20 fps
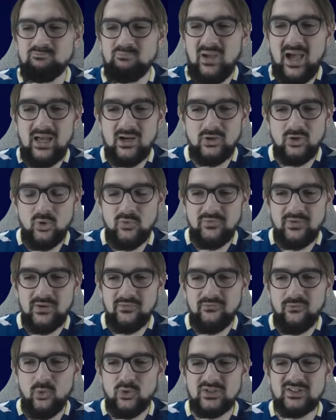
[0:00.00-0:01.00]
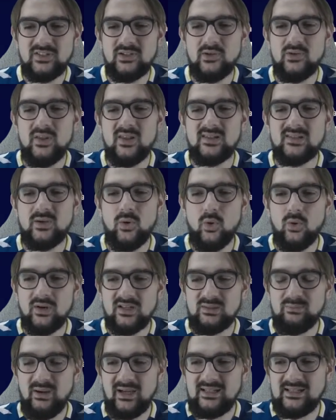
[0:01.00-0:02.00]
I don't know if they're forced to do this or
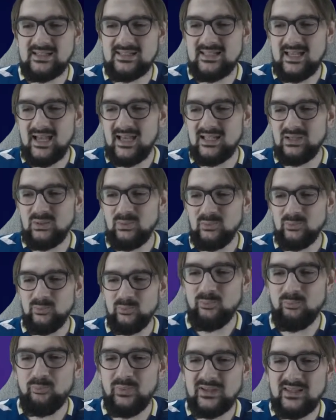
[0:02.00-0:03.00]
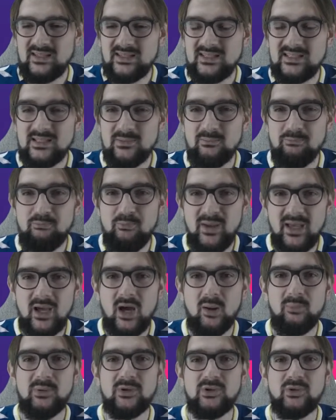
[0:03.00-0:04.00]
it's by design, but this is a big
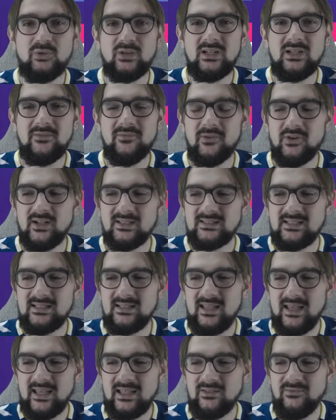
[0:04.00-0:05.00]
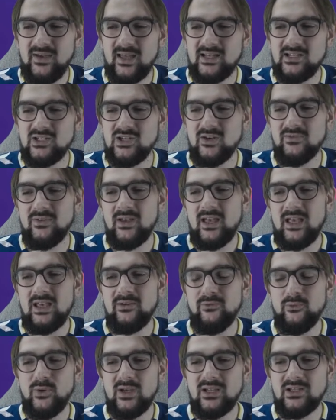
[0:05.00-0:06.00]
opportunity for us to take advantage of.
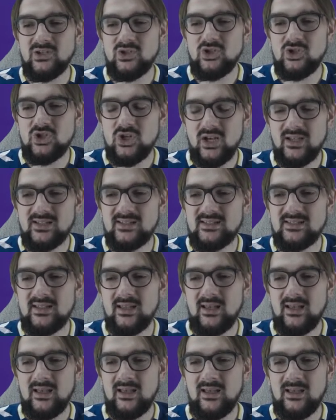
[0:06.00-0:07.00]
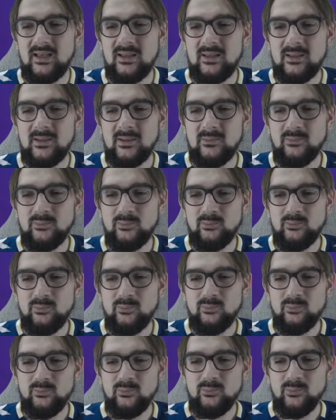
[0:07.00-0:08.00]
If we can just
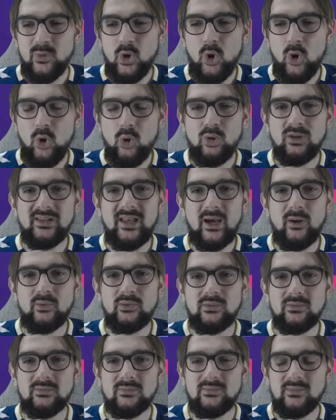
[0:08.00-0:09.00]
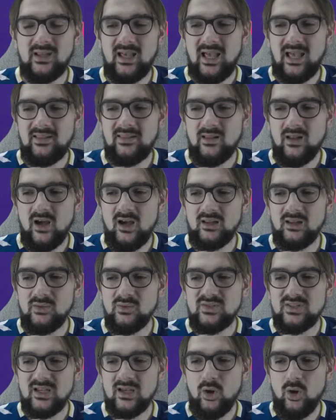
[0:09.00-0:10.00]
hold out and not
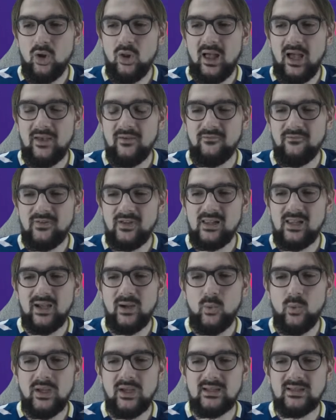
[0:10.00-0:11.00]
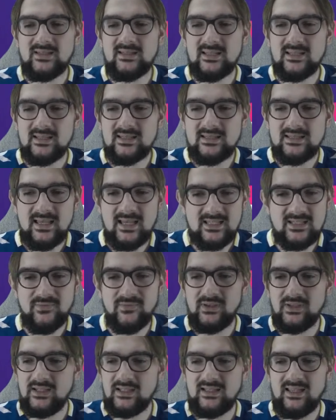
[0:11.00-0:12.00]
lose a goal, I feel like we can
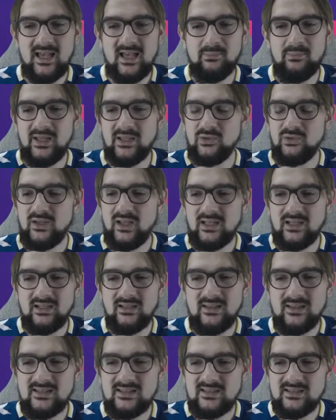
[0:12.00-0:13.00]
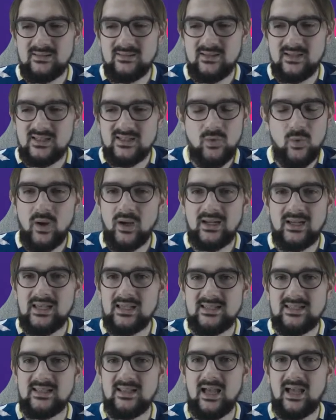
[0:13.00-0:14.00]
successfully attack Man United. This squad
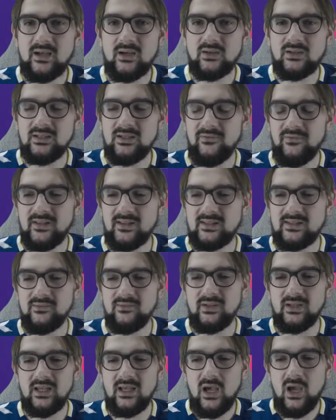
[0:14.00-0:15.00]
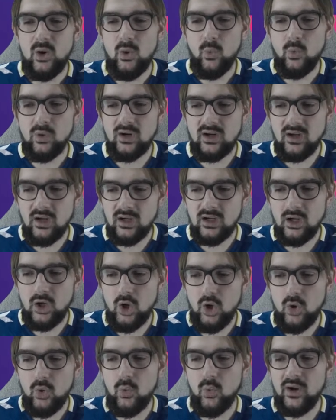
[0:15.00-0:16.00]
isn't that good defensively. We're going to
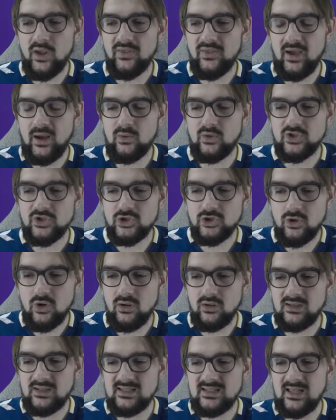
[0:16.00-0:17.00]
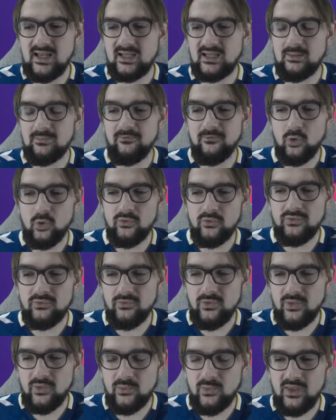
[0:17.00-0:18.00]
go with our strongest lineup,
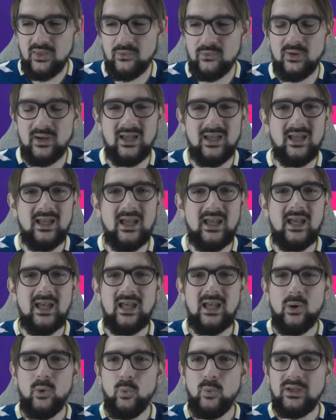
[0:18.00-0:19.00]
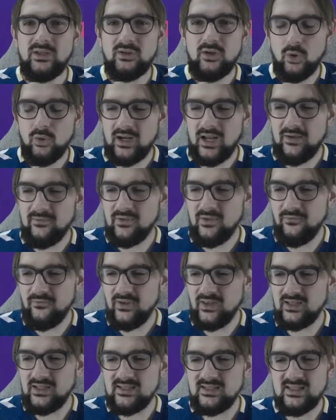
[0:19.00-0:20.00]
4-3-3. We don't have the
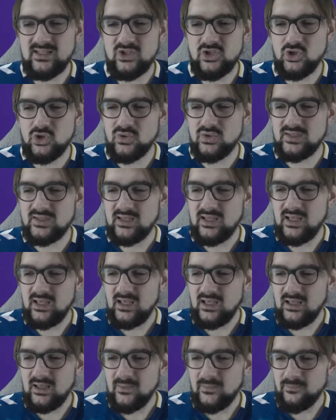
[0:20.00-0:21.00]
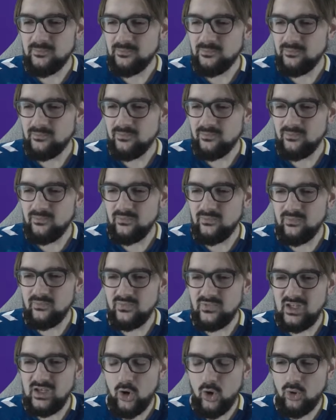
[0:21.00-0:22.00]
fitness issues.
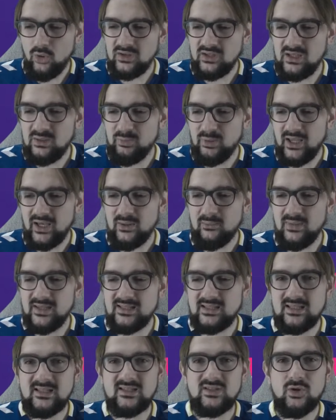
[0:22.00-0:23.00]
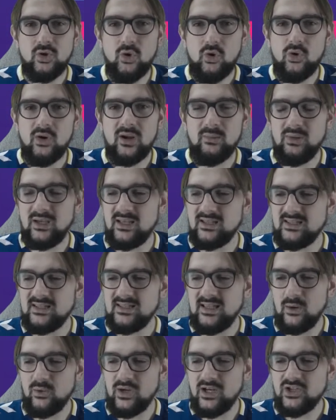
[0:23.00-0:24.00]
The only player missing is Doucouré because
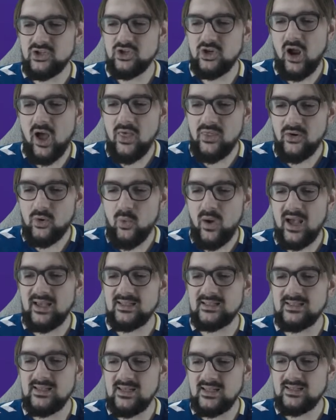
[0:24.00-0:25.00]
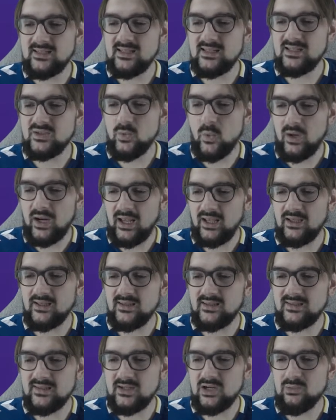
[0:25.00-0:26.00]
he's out injured. Otherwise, this is what I
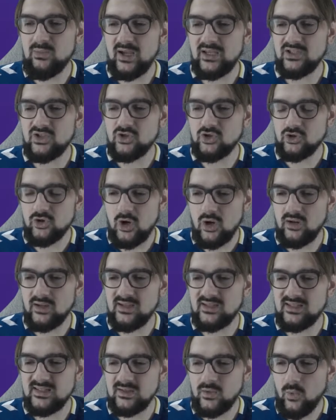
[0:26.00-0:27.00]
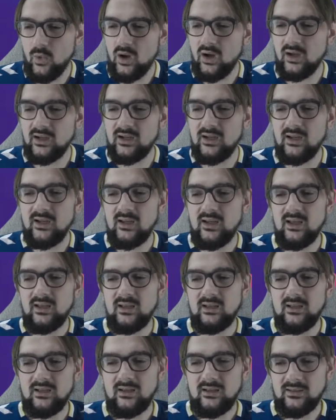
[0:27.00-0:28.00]
consider my strongest squad.
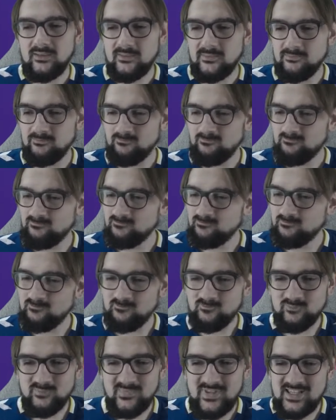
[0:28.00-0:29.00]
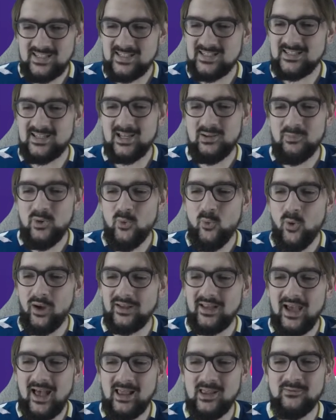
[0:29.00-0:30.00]
This is going to be
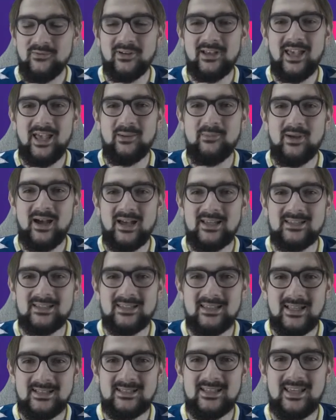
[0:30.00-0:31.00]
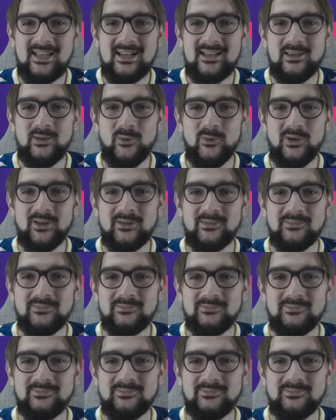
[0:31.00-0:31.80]
one hell of a game, guys. Let's get into it.